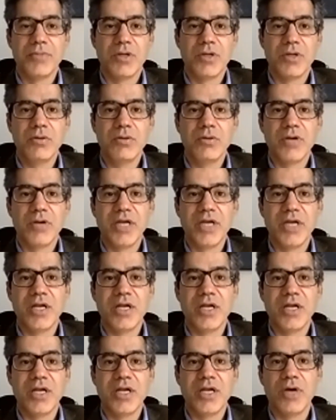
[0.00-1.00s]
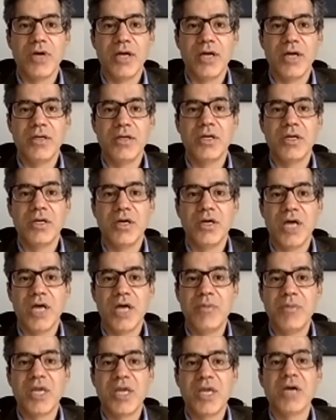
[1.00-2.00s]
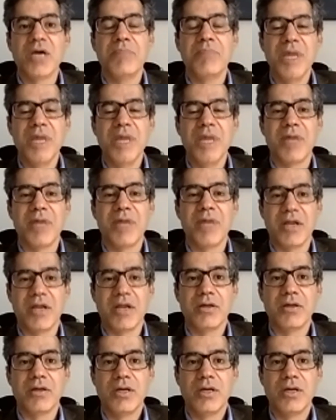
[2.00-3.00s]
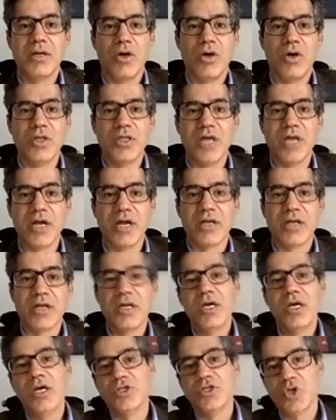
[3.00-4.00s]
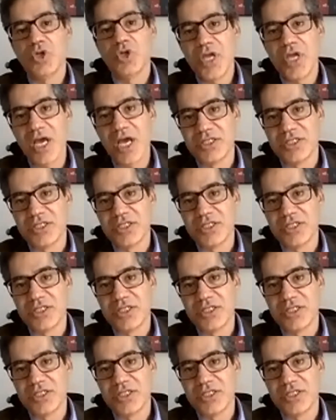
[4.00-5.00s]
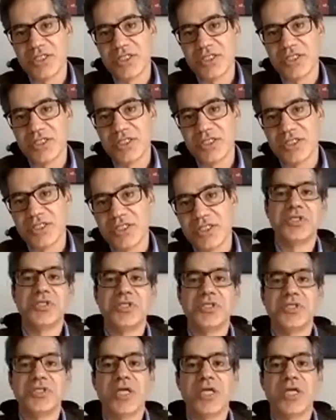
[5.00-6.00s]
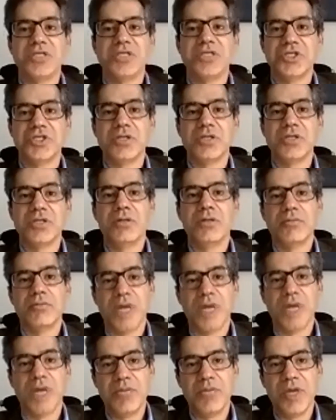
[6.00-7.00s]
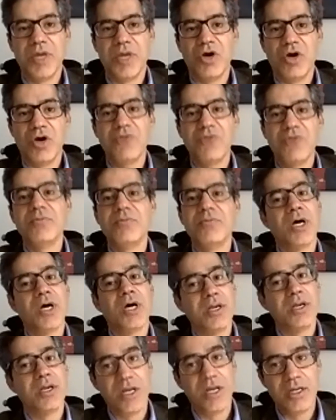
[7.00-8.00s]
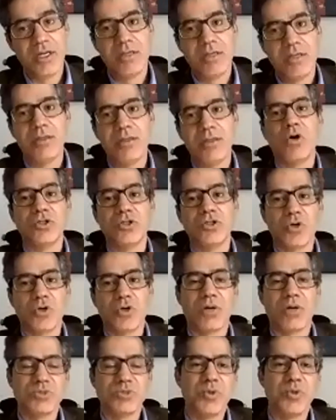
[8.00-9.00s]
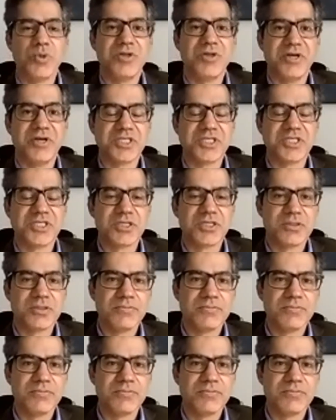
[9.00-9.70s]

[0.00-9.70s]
right now, and making a big bet on that. So yes, in many cases, hyper specialization might pay off, but it also comes with risks.